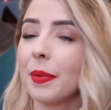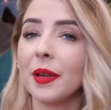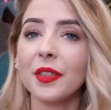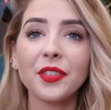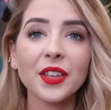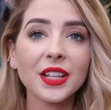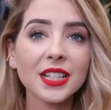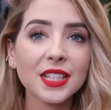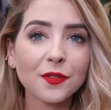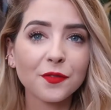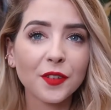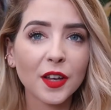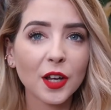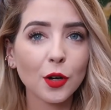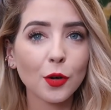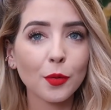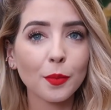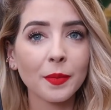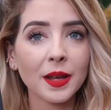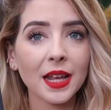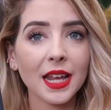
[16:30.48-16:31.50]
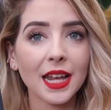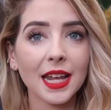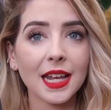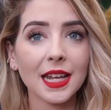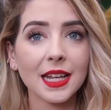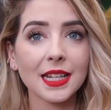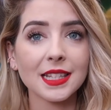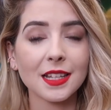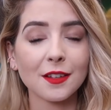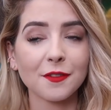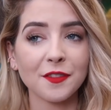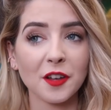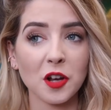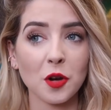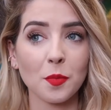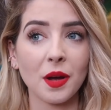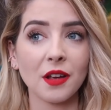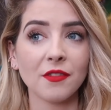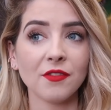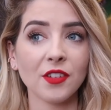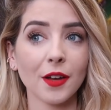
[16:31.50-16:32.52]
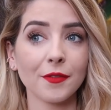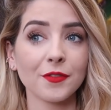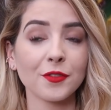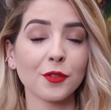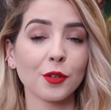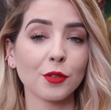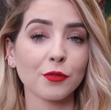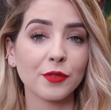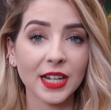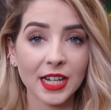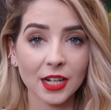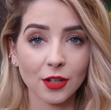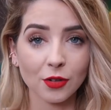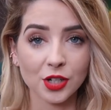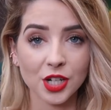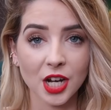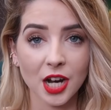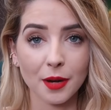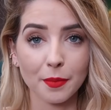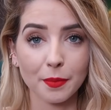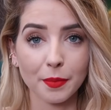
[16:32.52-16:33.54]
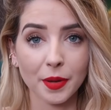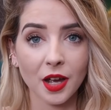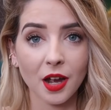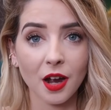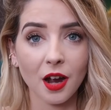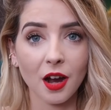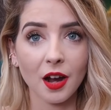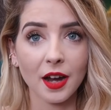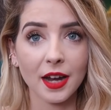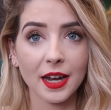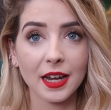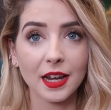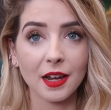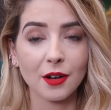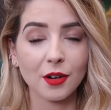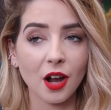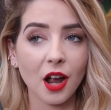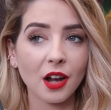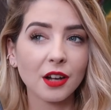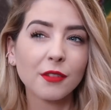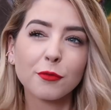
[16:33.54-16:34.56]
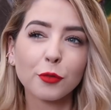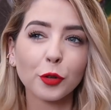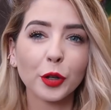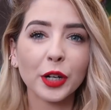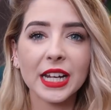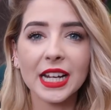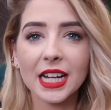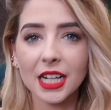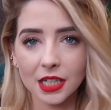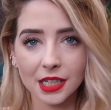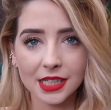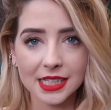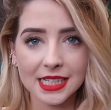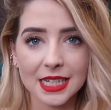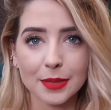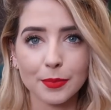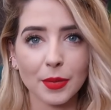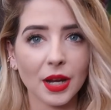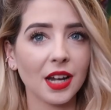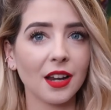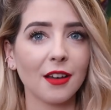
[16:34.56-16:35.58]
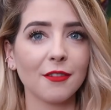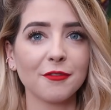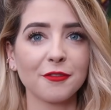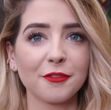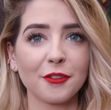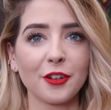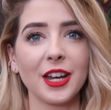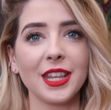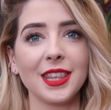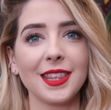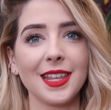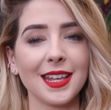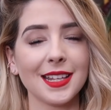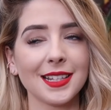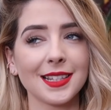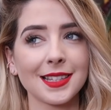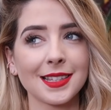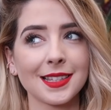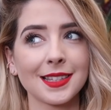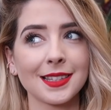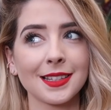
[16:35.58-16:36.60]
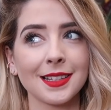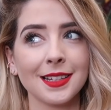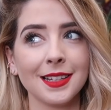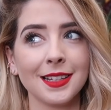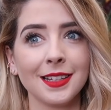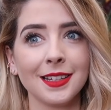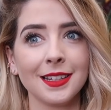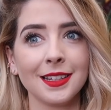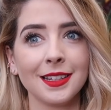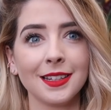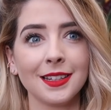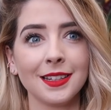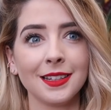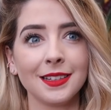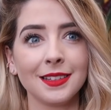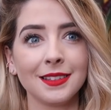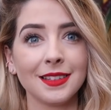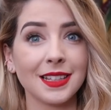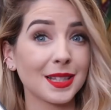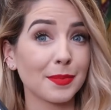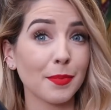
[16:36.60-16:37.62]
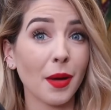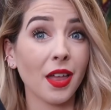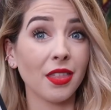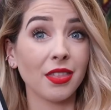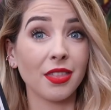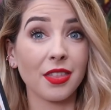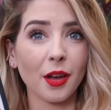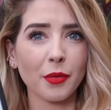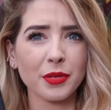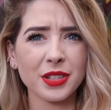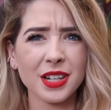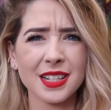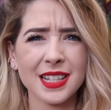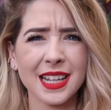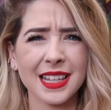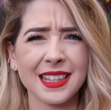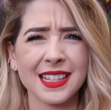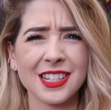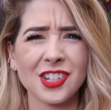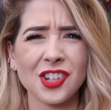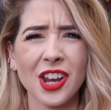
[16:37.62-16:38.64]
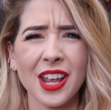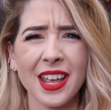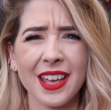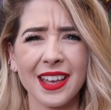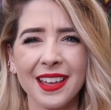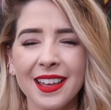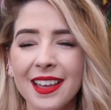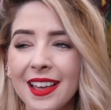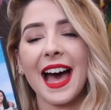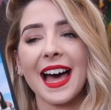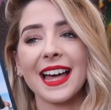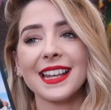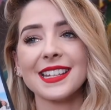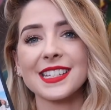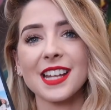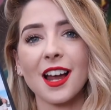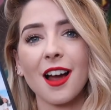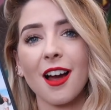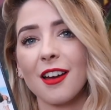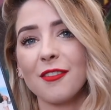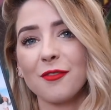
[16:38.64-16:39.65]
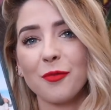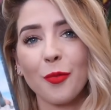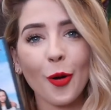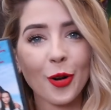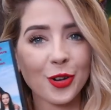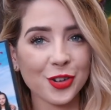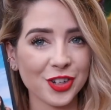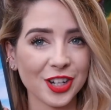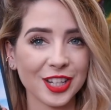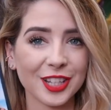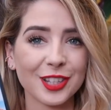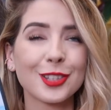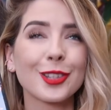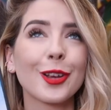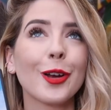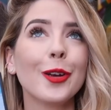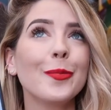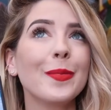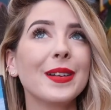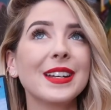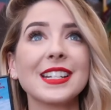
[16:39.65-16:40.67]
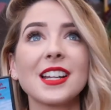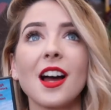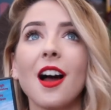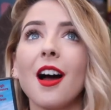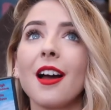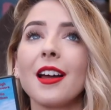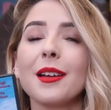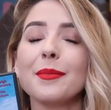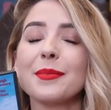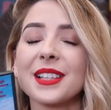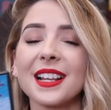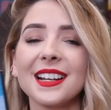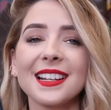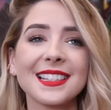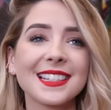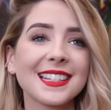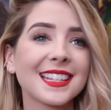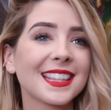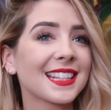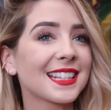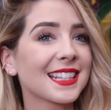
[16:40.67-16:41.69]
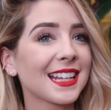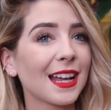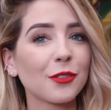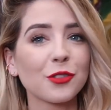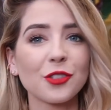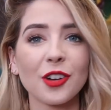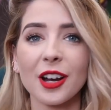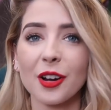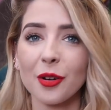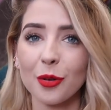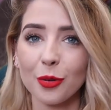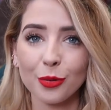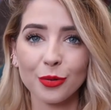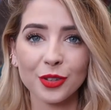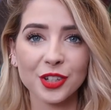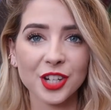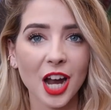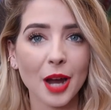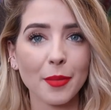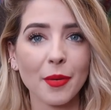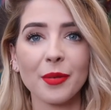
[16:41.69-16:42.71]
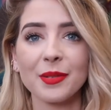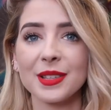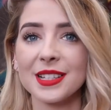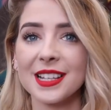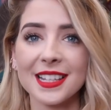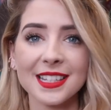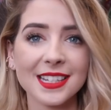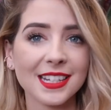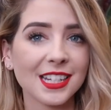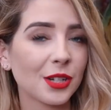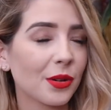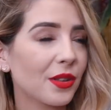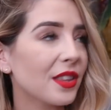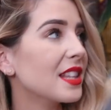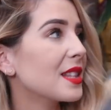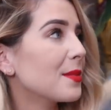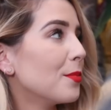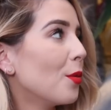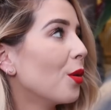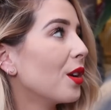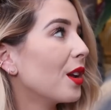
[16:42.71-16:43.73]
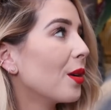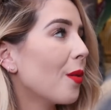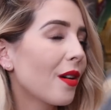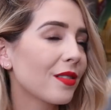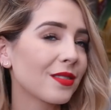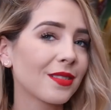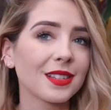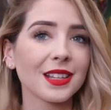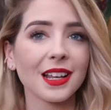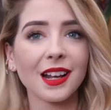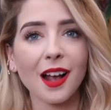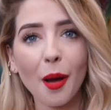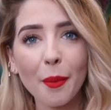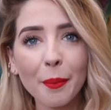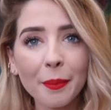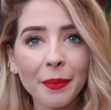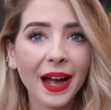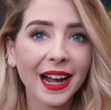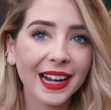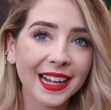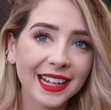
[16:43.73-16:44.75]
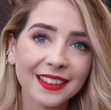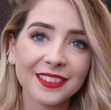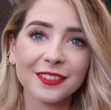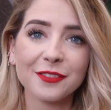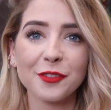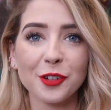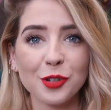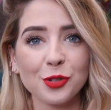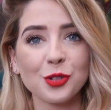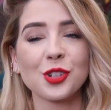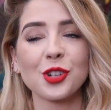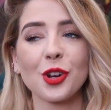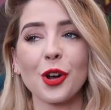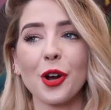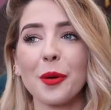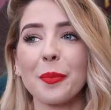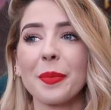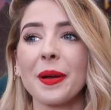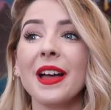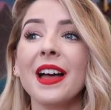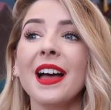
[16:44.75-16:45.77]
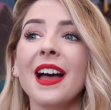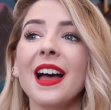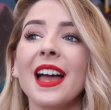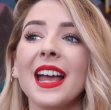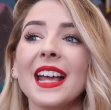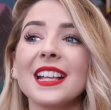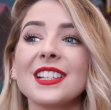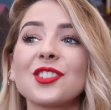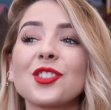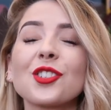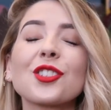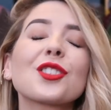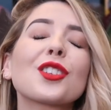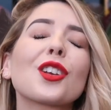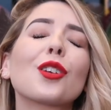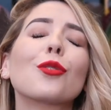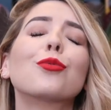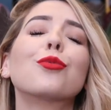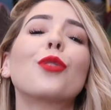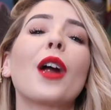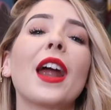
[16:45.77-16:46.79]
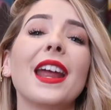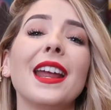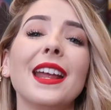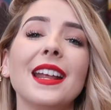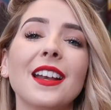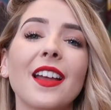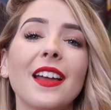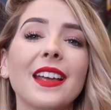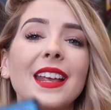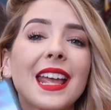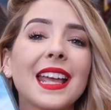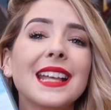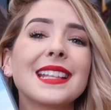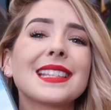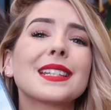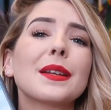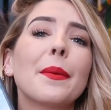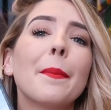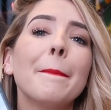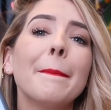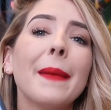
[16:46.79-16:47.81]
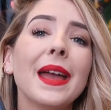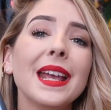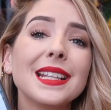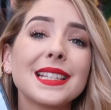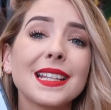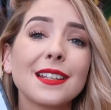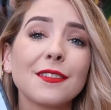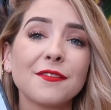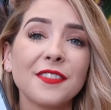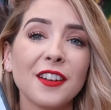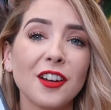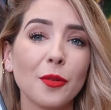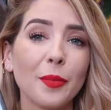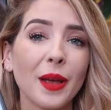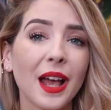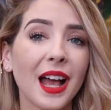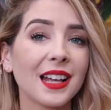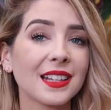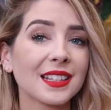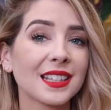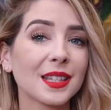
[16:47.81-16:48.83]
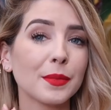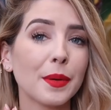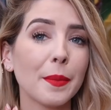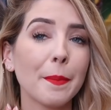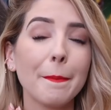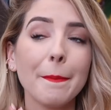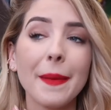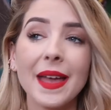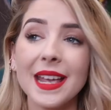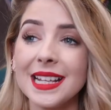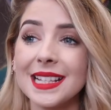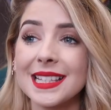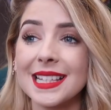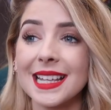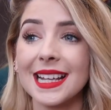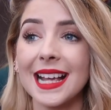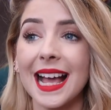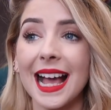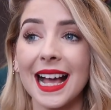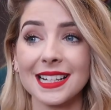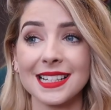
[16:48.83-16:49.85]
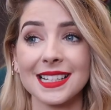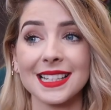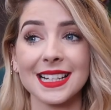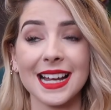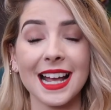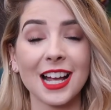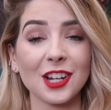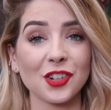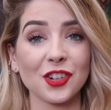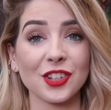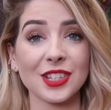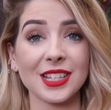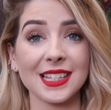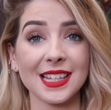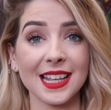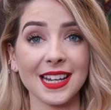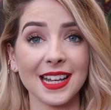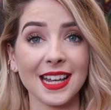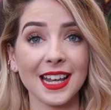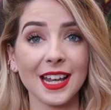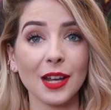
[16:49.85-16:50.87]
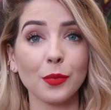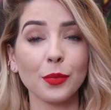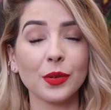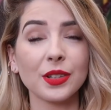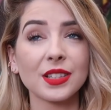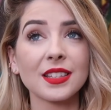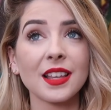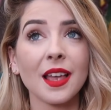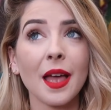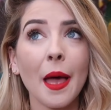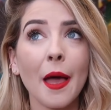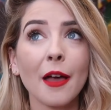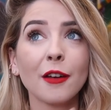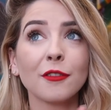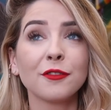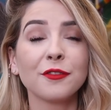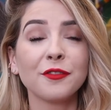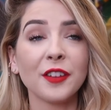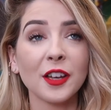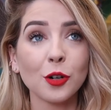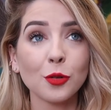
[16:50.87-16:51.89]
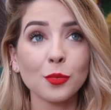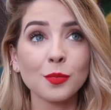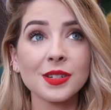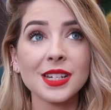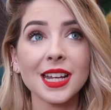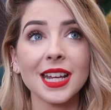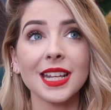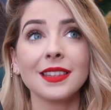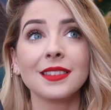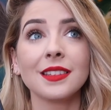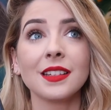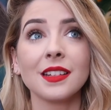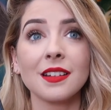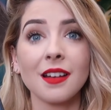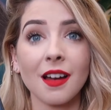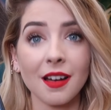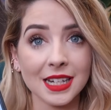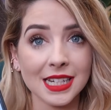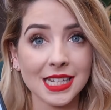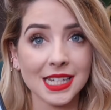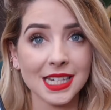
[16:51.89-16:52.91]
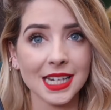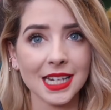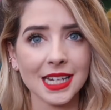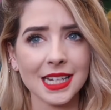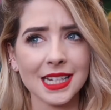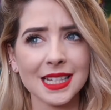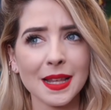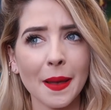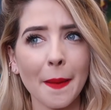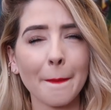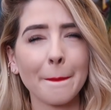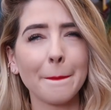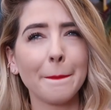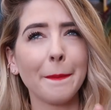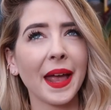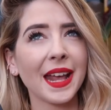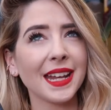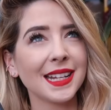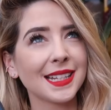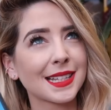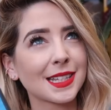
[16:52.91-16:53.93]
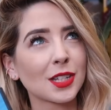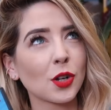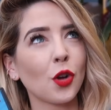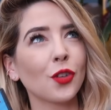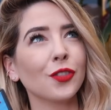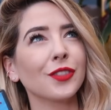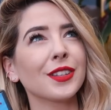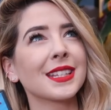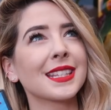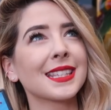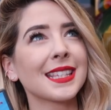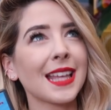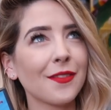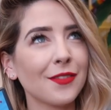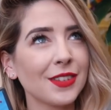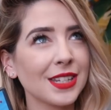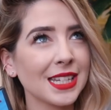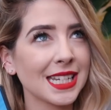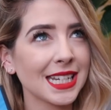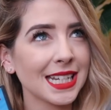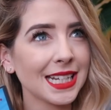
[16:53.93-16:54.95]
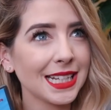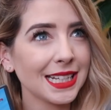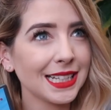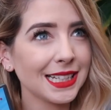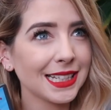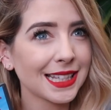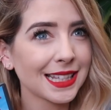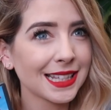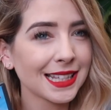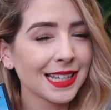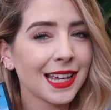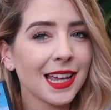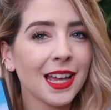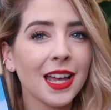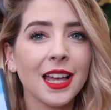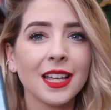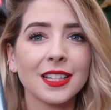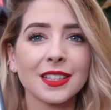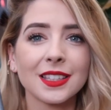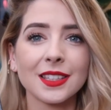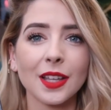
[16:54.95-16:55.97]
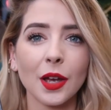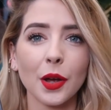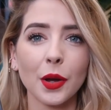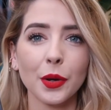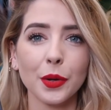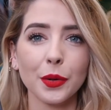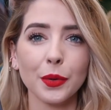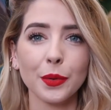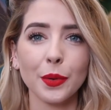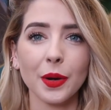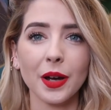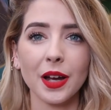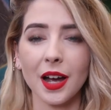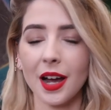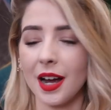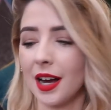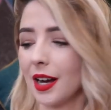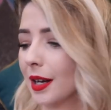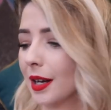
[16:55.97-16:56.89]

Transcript: But this film is a film I've loved for a really long time, but I kind of reignited my love for it this month. I was gonna say this year. And I've watched it so many times. I listened to the soundtrack all the time. I was listening to it this morning whilst I was like unpacking the food shop. It's just great. Like, it's an amazing film. It has some amazing actors and actresses in it. It was filmed in the 90s based on the 70s. So